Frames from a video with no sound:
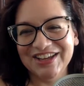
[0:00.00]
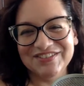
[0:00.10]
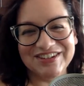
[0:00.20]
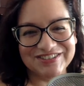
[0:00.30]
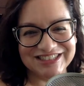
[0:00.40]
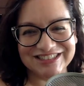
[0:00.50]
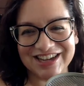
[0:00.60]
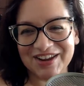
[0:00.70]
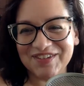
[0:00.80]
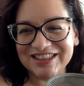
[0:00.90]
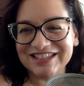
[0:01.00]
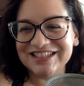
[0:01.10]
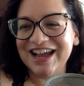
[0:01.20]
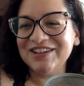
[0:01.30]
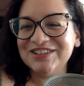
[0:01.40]
we were just talking about
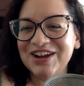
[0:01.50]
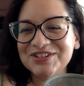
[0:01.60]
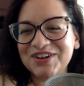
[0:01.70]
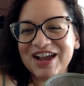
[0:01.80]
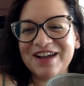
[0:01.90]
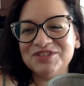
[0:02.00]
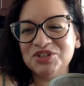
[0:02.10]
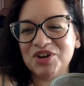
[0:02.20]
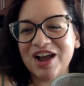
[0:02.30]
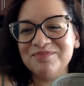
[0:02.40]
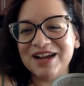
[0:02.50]
this. How long do I have to drive